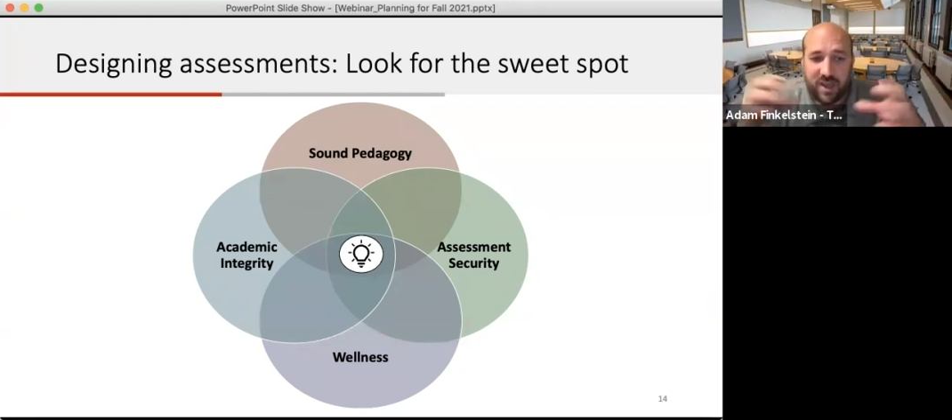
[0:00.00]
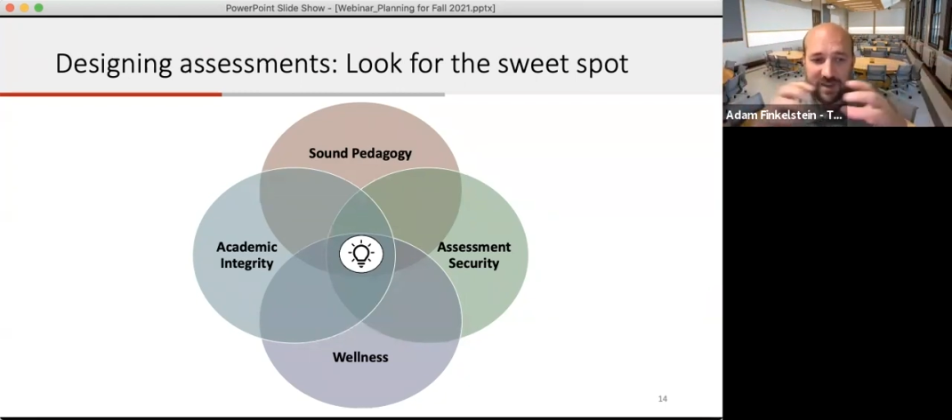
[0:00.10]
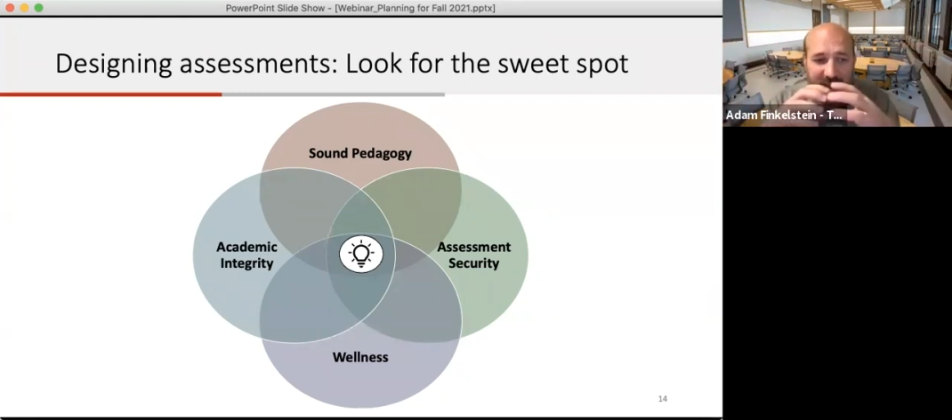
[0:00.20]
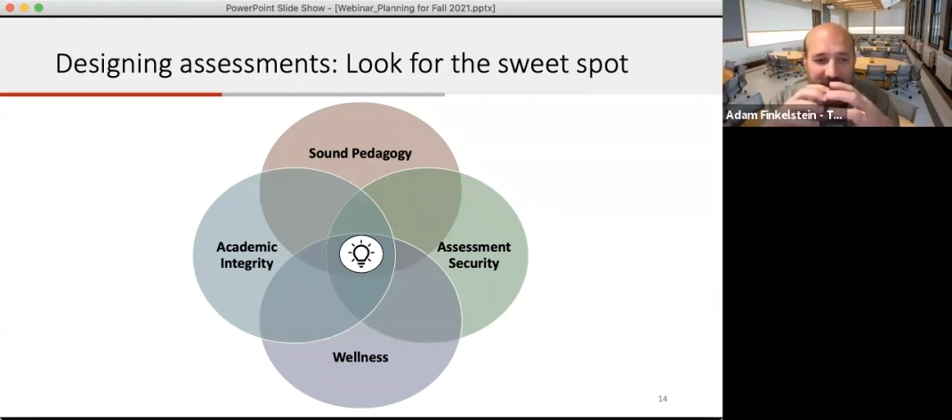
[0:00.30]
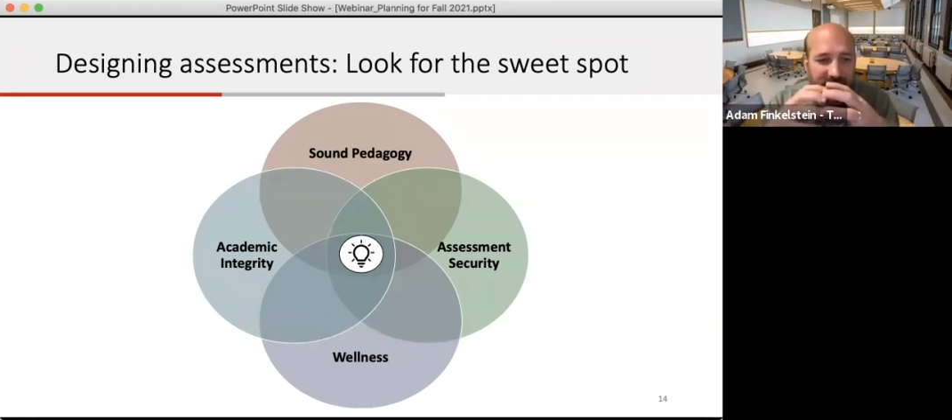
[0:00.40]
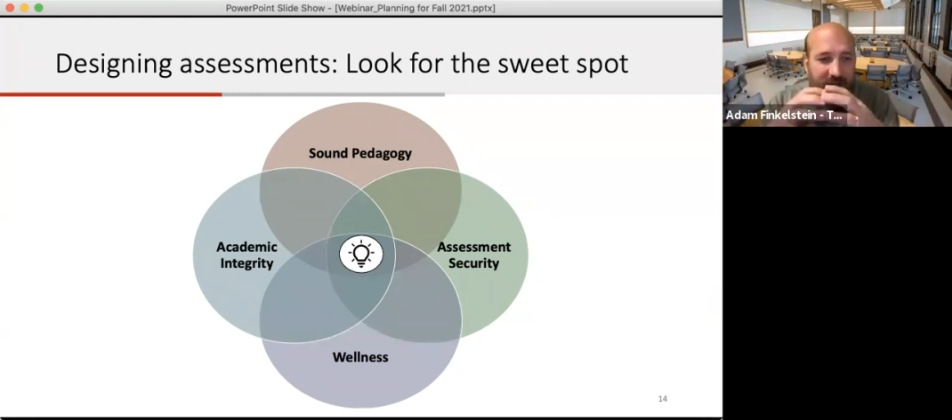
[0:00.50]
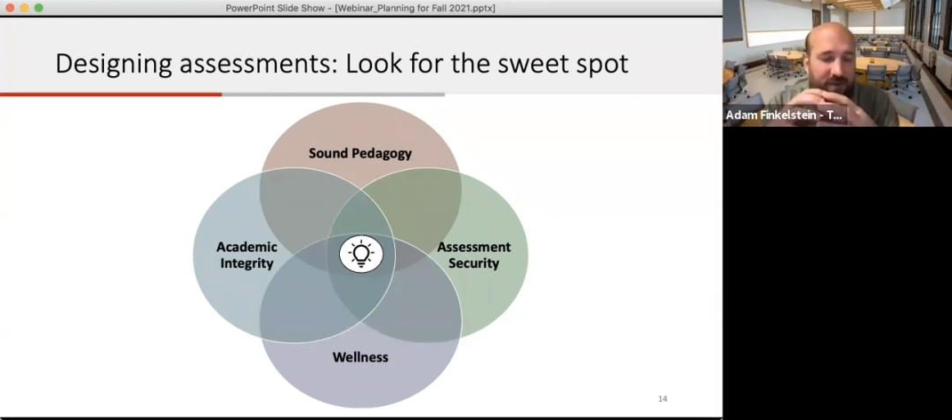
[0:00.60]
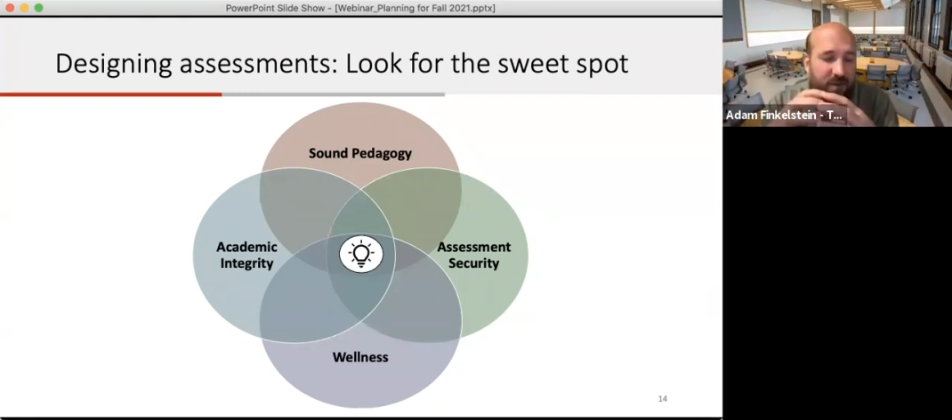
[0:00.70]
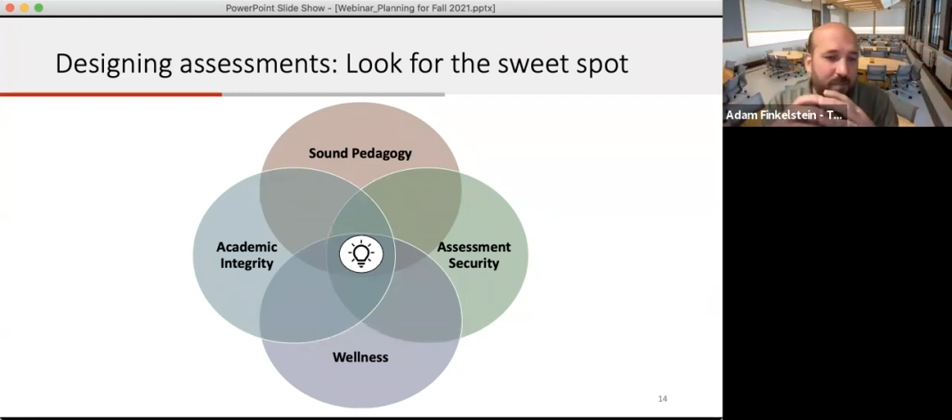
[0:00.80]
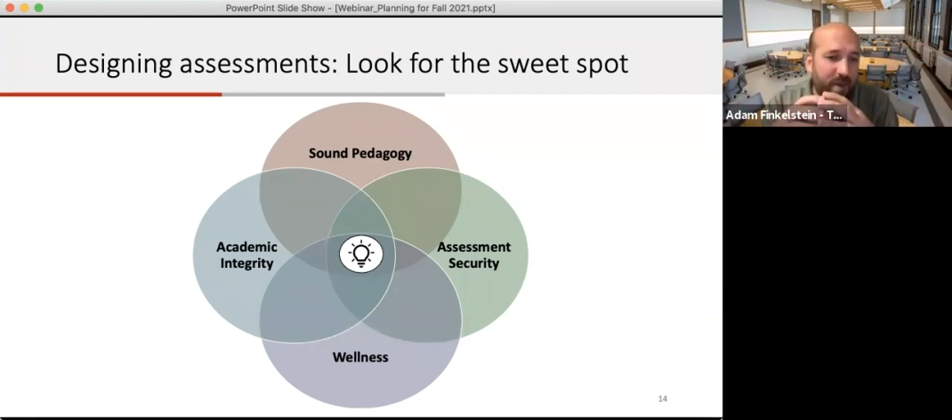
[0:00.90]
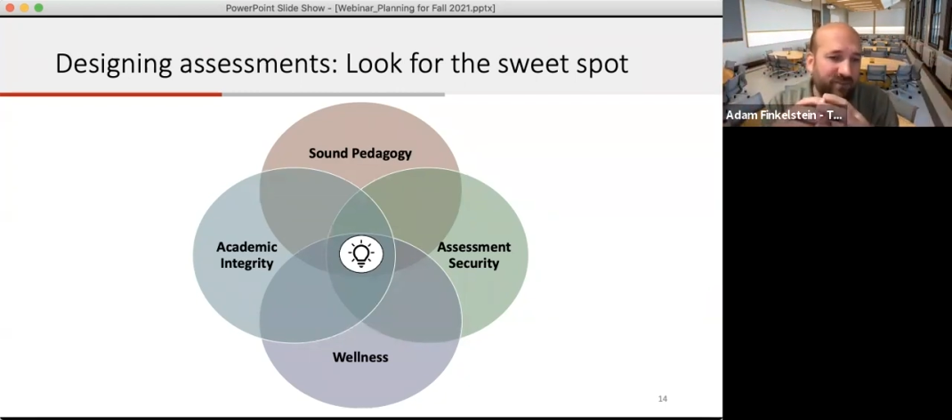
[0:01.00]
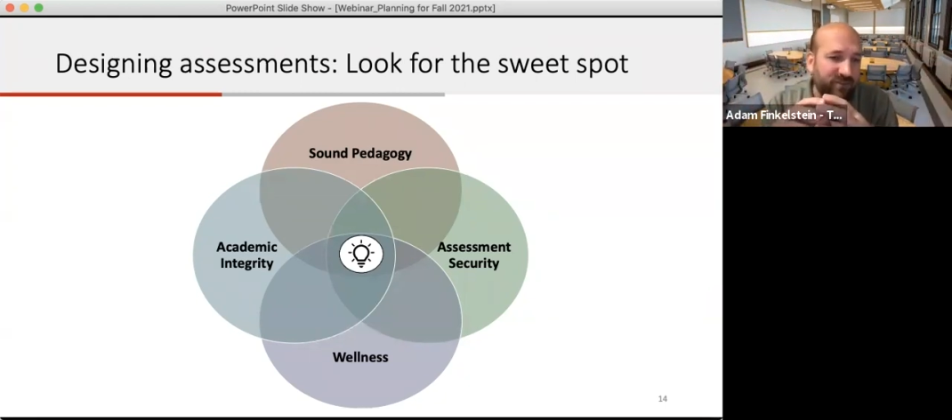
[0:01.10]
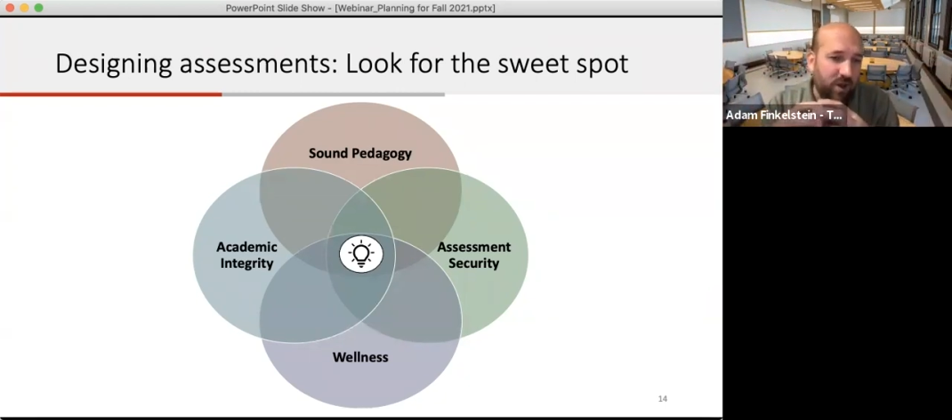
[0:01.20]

to get the kind of the best